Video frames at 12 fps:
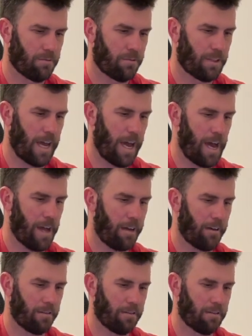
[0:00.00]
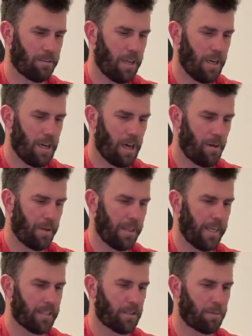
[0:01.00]
that, I mean,
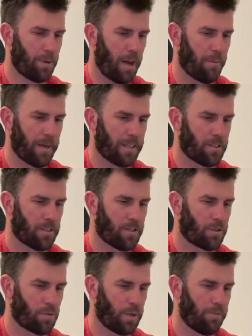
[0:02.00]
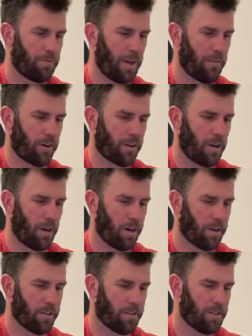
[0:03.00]
these are probably my three favorite
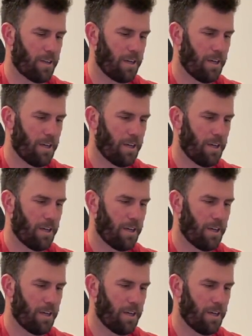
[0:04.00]
cards